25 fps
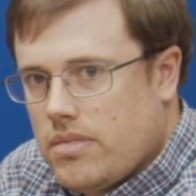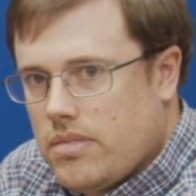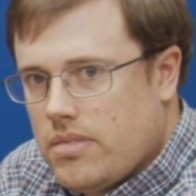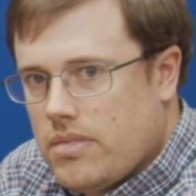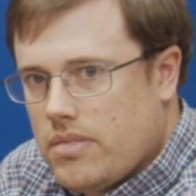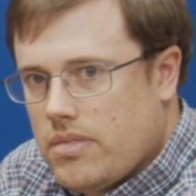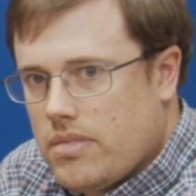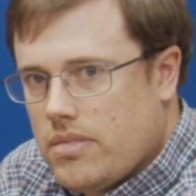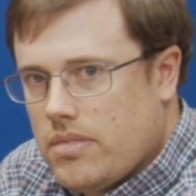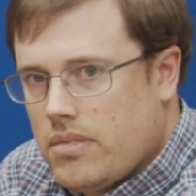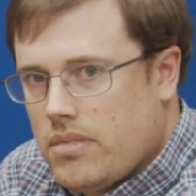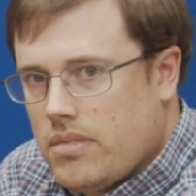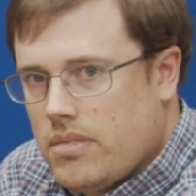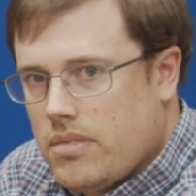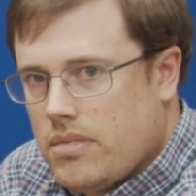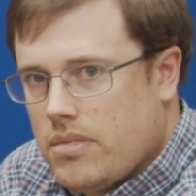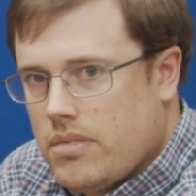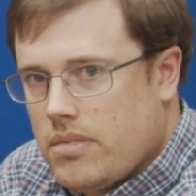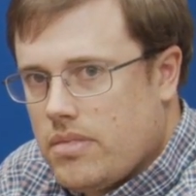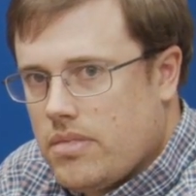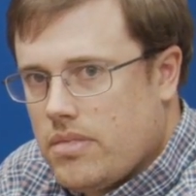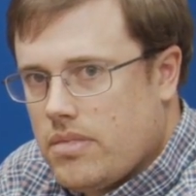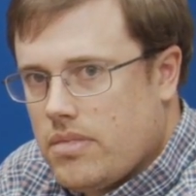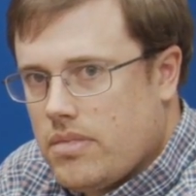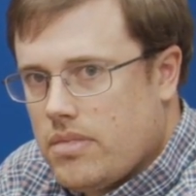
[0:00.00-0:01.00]

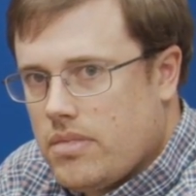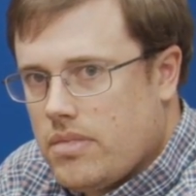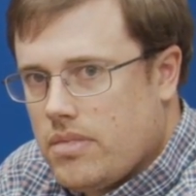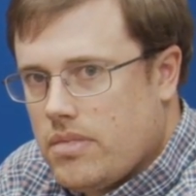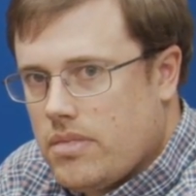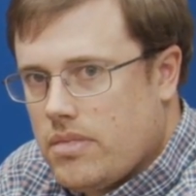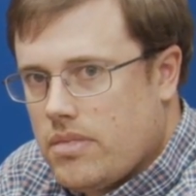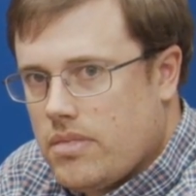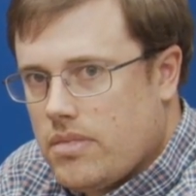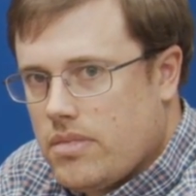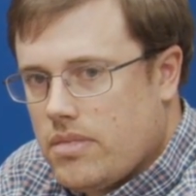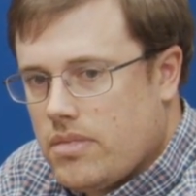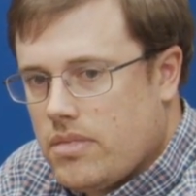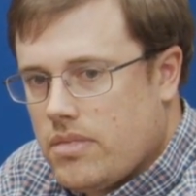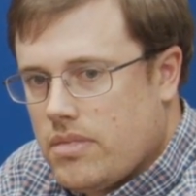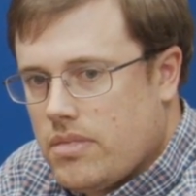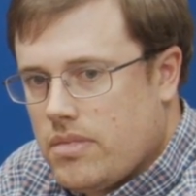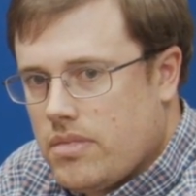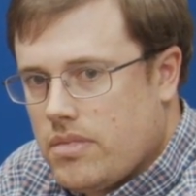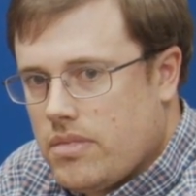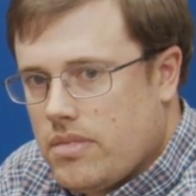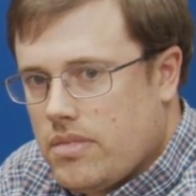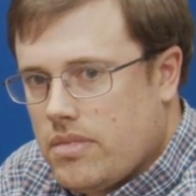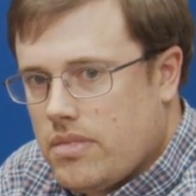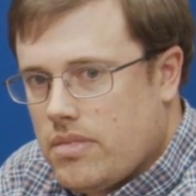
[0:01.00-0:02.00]

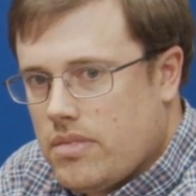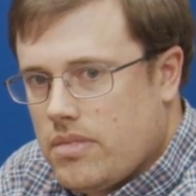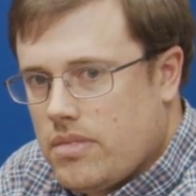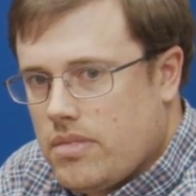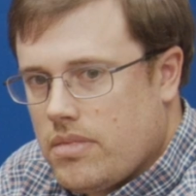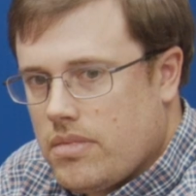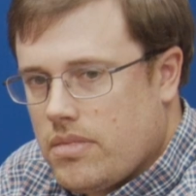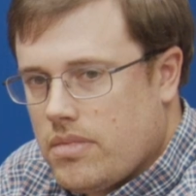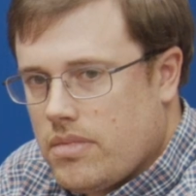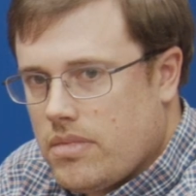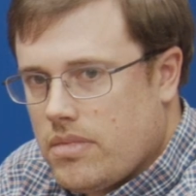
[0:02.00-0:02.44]
No words are spoken by the person on screen.